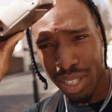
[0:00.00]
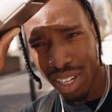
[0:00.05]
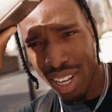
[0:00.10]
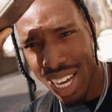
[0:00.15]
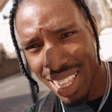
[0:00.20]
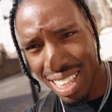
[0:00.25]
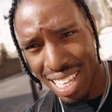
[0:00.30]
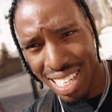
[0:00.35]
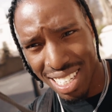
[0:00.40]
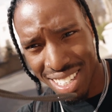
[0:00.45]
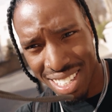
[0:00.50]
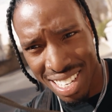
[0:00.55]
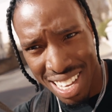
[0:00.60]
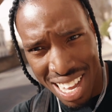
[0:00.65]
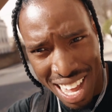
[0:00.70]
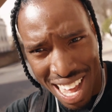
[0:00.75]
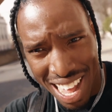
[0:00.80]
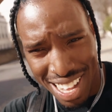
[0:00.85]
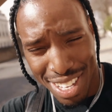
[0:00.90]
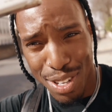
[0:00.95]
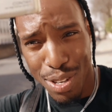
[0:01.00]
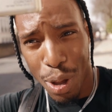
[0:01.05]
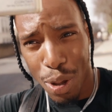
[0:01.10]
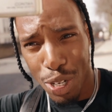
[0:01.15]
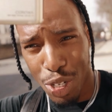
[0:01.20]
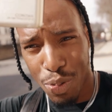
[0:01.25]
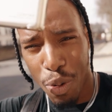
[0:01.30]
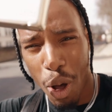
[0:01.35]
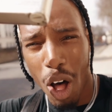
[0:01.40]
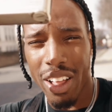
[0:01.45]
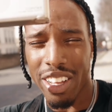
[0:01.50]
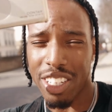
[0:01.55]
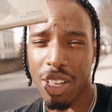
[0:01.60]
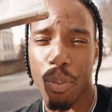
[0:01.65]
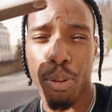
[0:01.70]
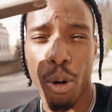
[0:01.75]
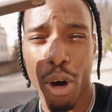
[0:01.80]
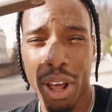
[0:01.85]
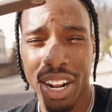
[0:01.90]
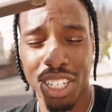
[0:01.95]
Look at this. It's so small, it's a
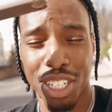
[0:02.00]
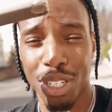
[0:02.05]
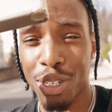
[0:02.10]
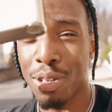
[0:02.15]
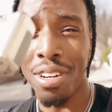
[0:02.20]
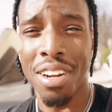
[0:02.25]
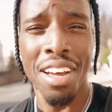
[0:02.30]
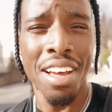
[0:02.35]
point and shoot.